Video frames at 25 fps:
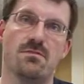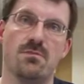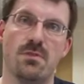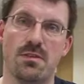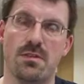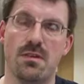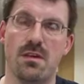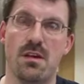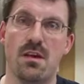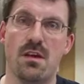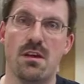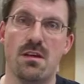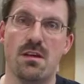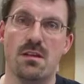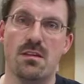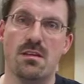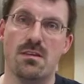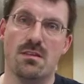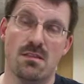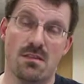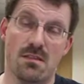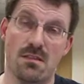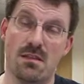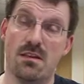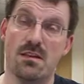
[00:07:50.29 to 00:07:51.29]
with
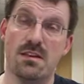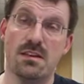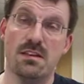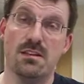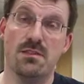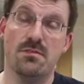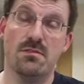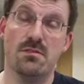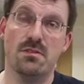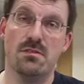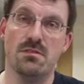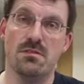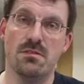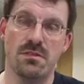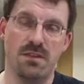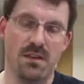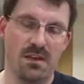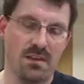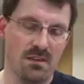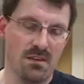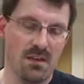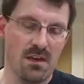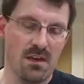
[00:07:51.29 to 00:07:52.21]
learning difficulties,